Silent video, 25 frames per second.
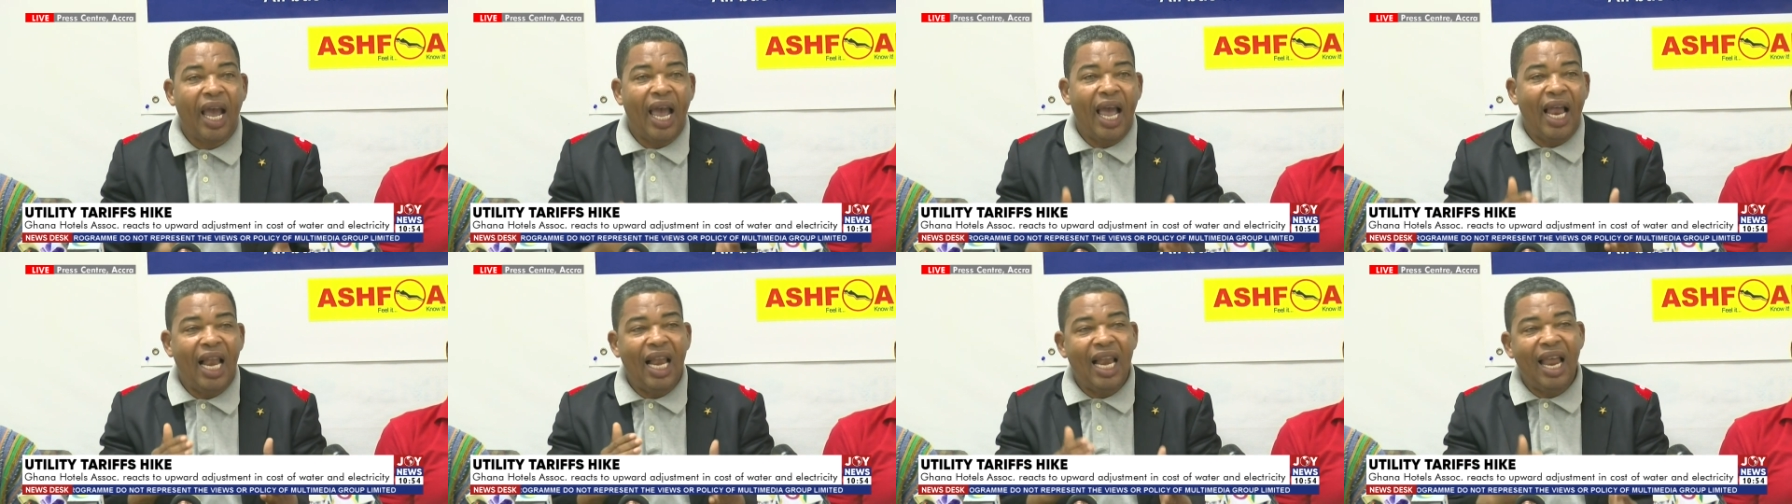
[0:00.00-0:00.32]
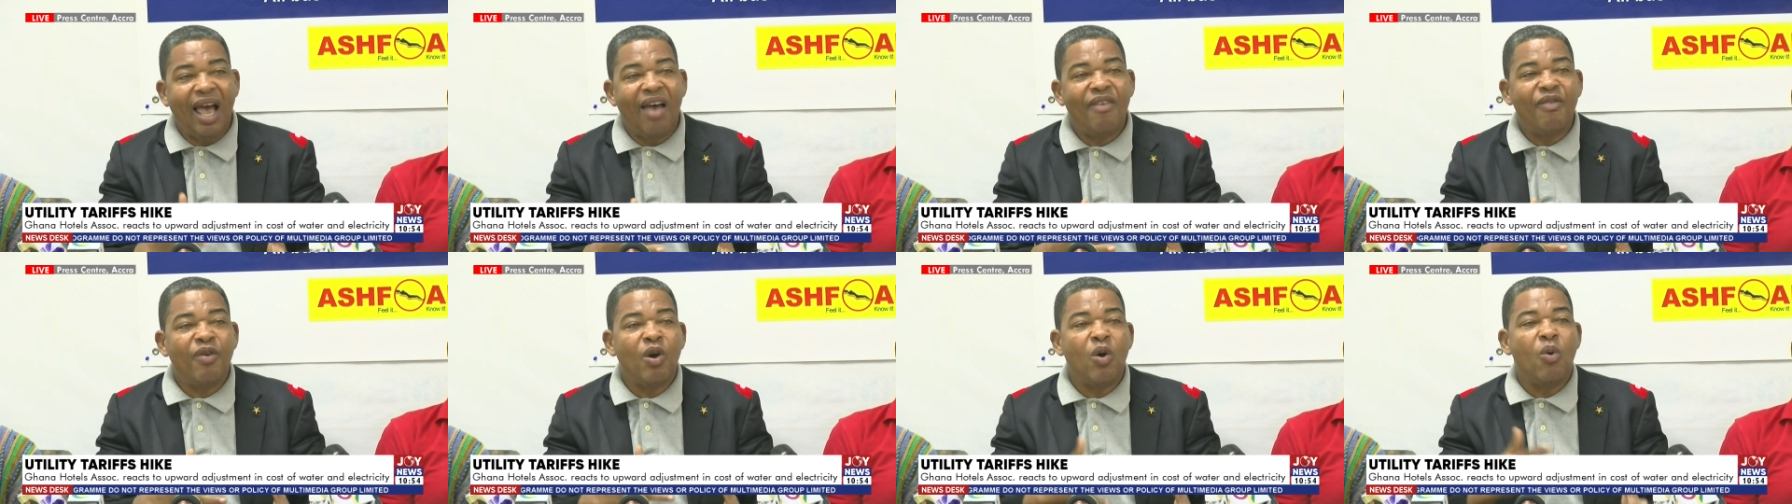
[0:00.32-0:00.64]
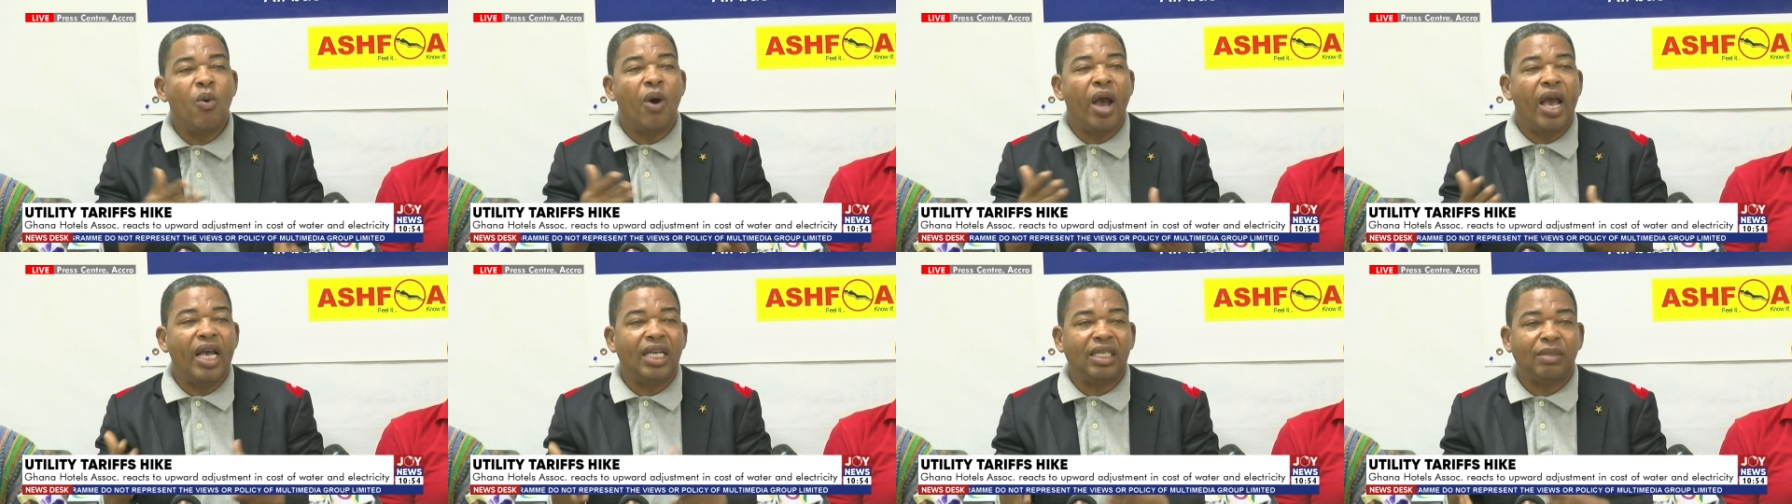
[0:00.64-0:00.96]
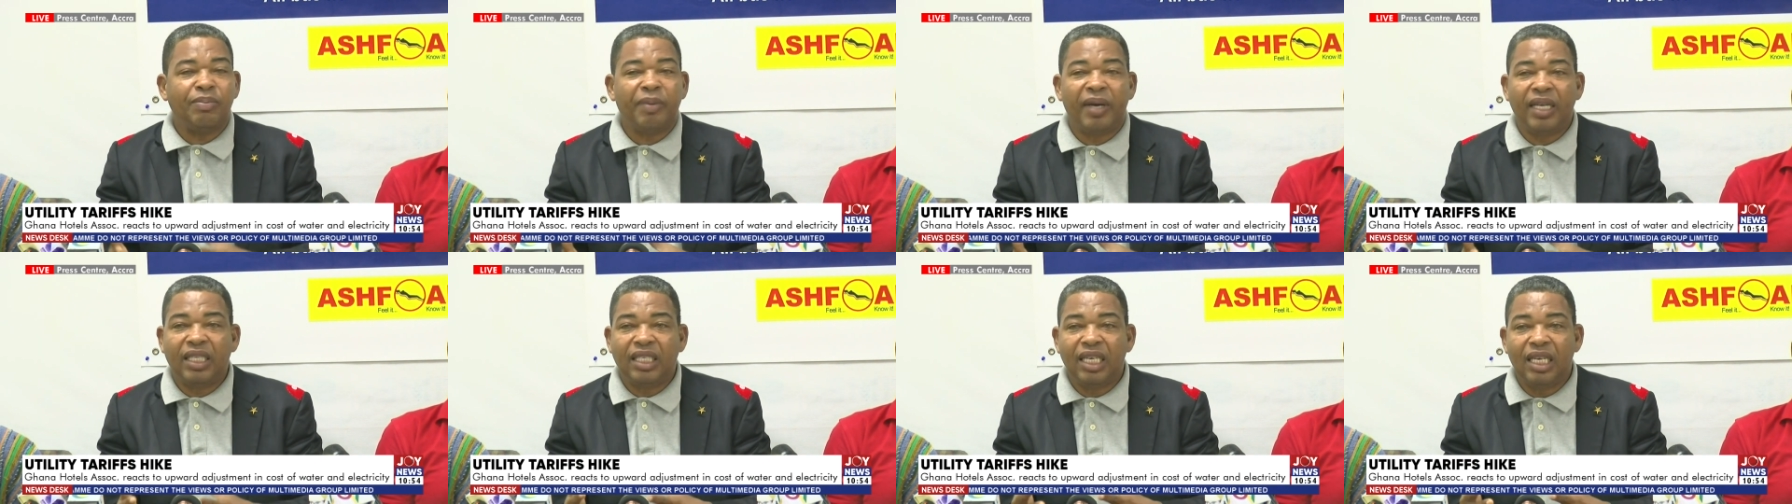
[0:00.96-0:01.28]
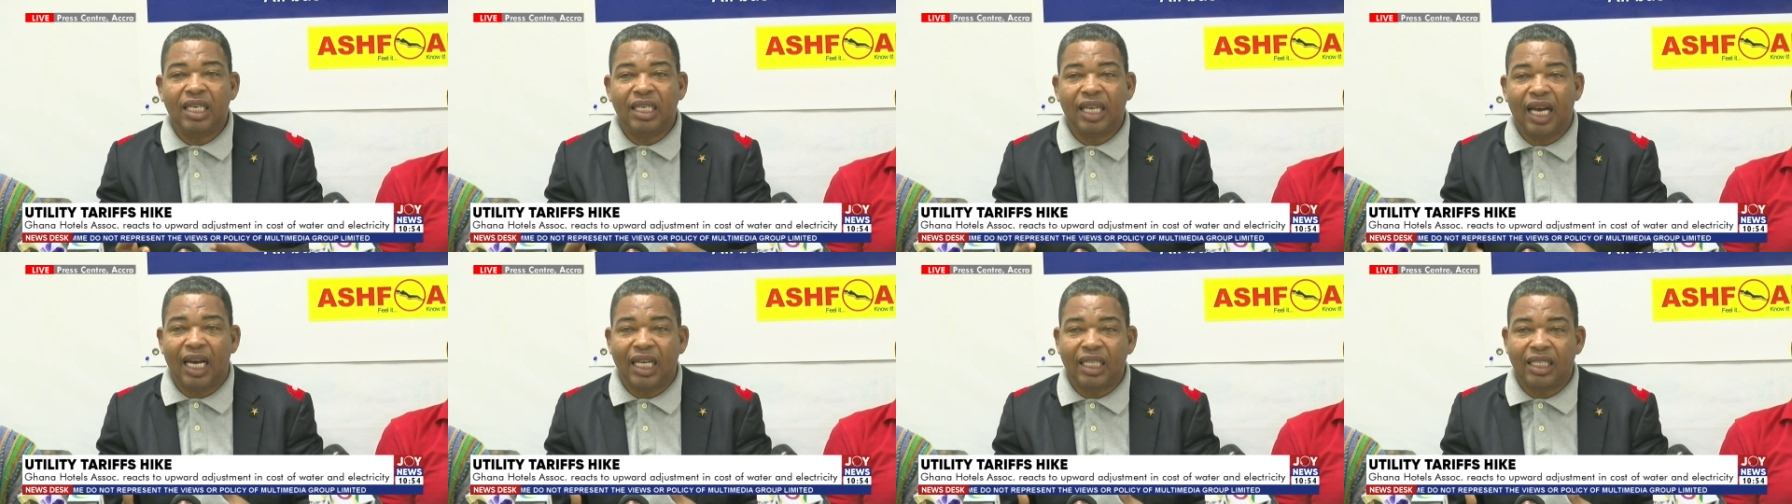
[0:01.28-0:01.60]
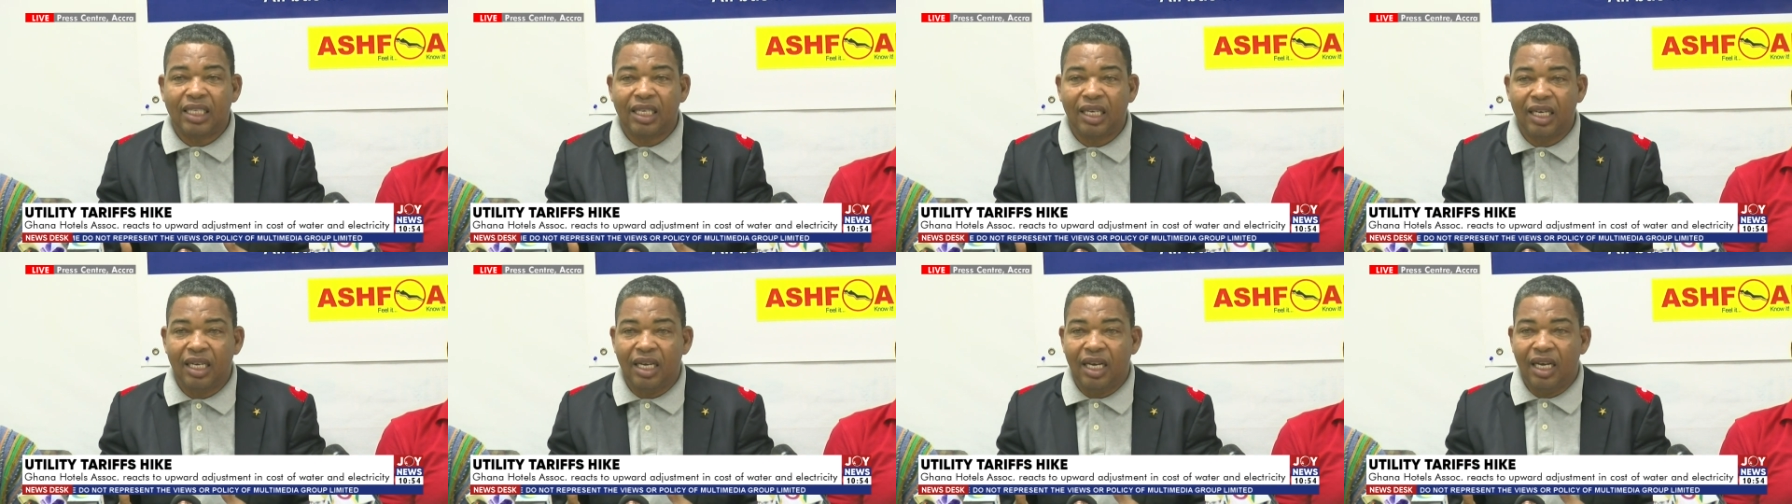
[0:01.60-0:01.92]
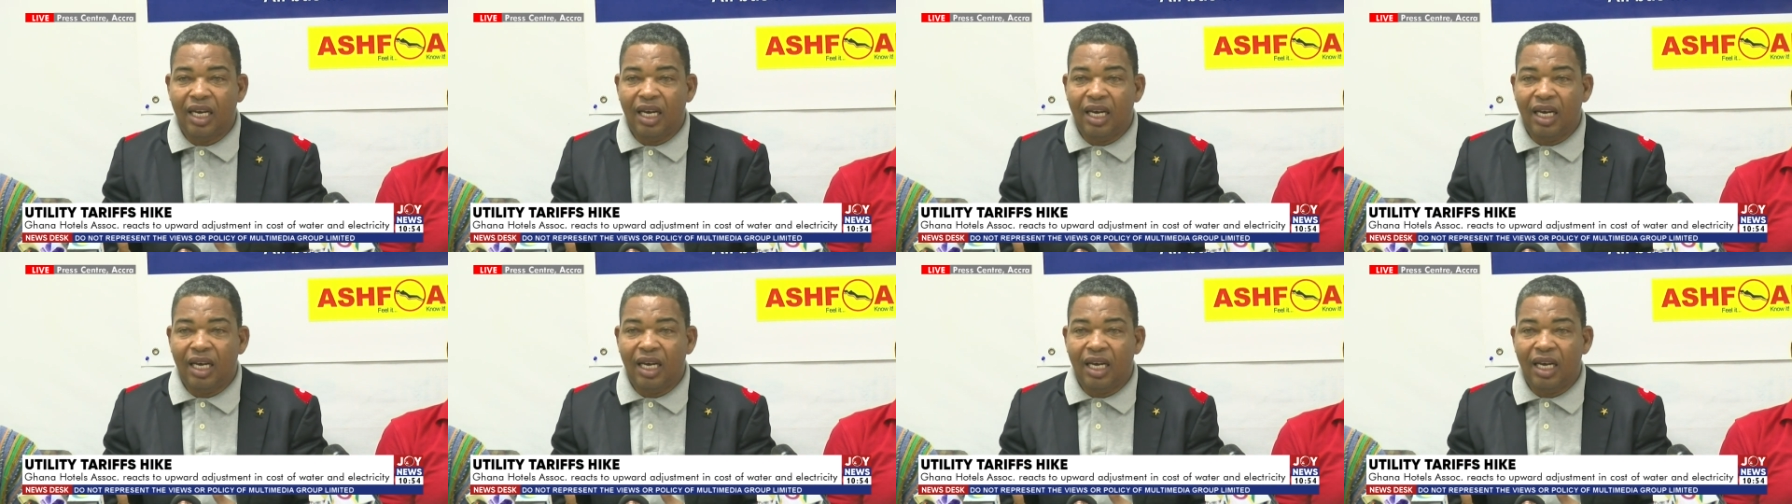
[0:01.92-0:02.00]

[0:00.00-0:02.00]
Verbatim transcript: And 11, we're expecting that